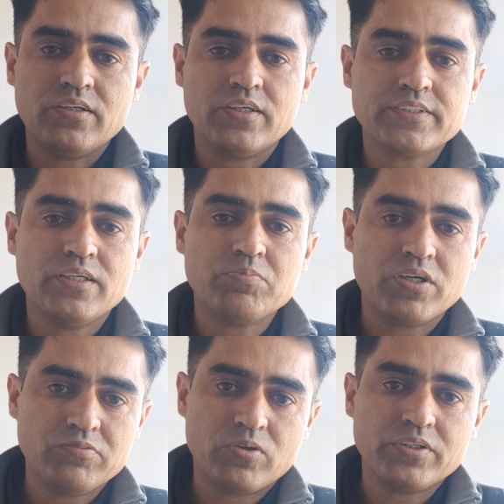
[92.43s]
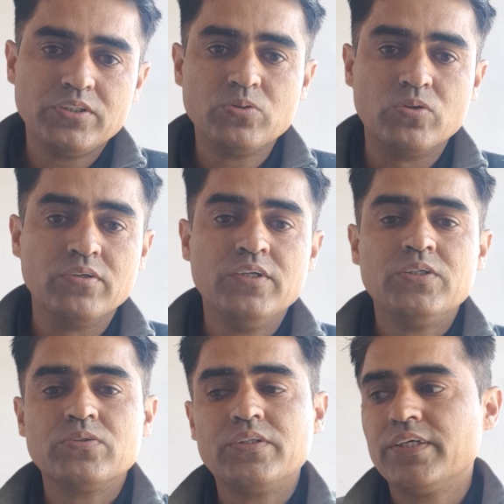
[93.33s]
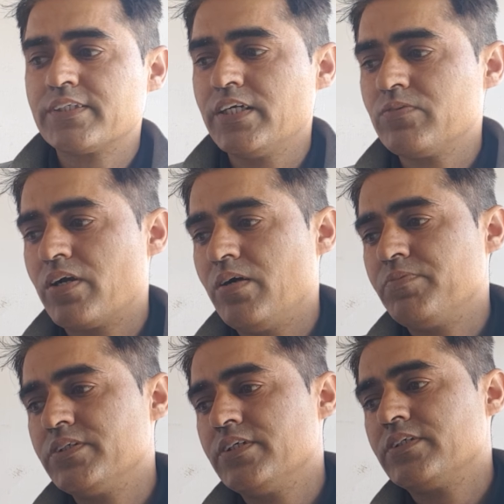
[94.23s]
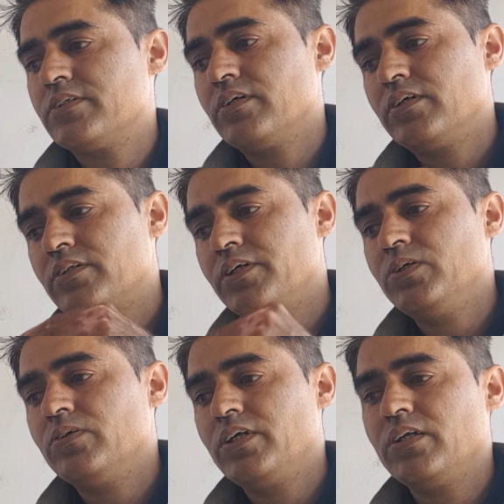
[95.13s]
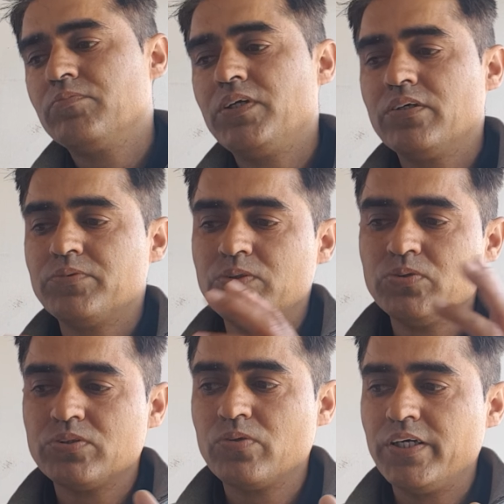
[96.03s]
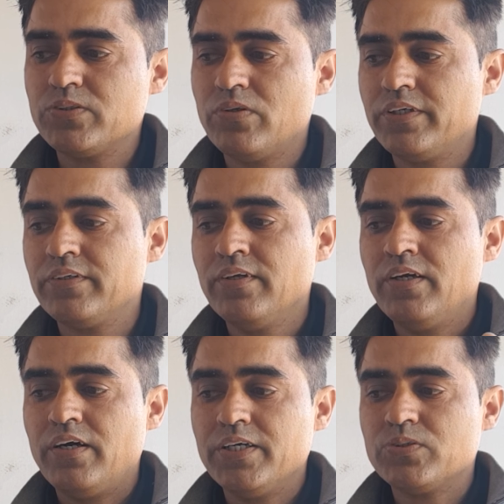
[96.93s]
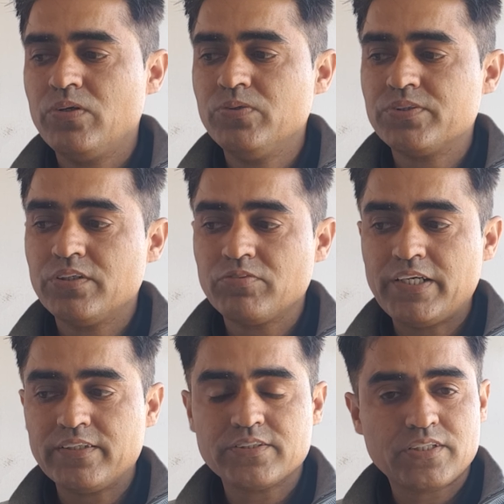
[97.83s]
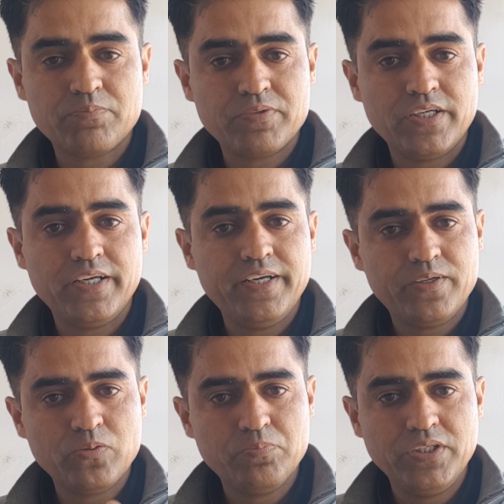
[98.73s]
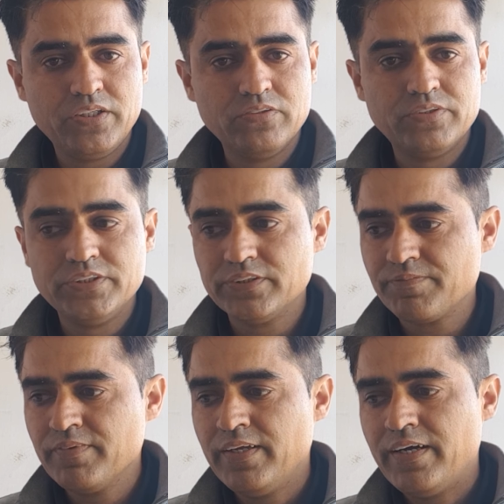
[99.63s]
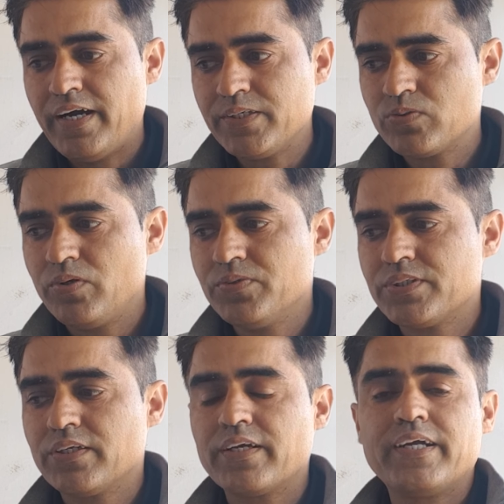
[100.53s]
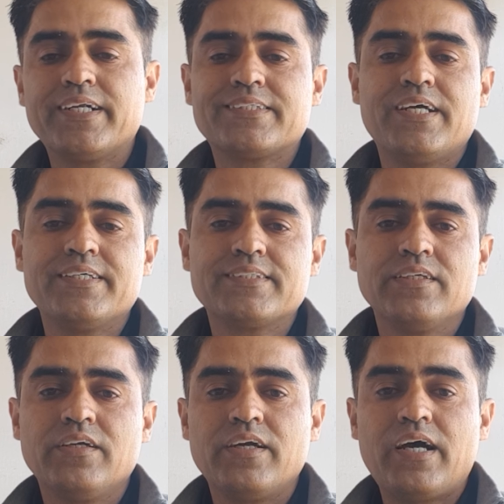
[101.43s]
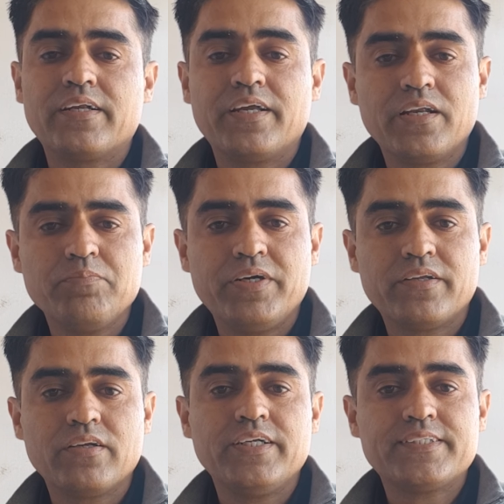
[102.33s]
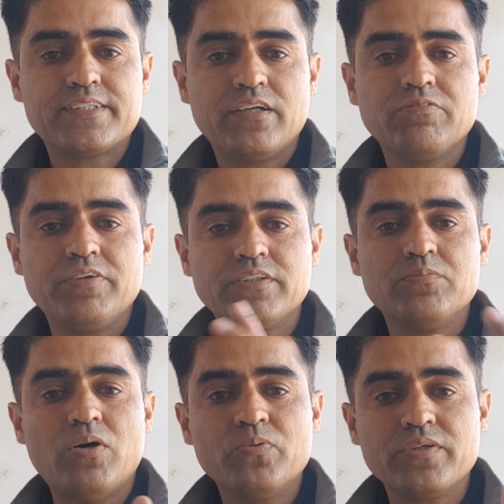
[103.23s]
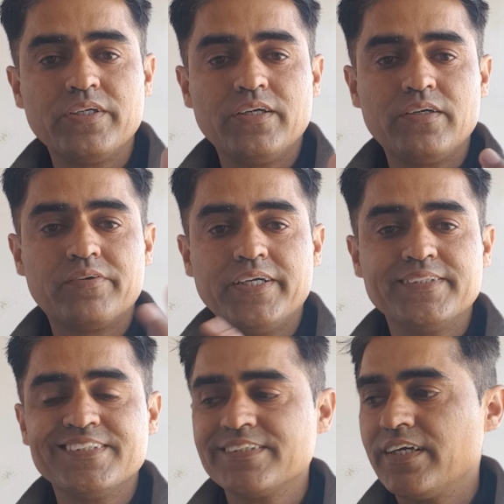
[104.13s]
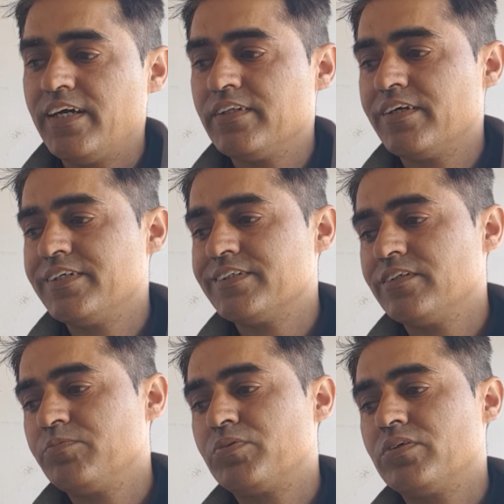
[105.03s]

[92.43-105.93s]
Example I've already told. So in this case what happens is threonine being reduced to isoleucine at the step A to B conversion. Isoleucine acts as an inhibitor itself when the amount rises, and there is a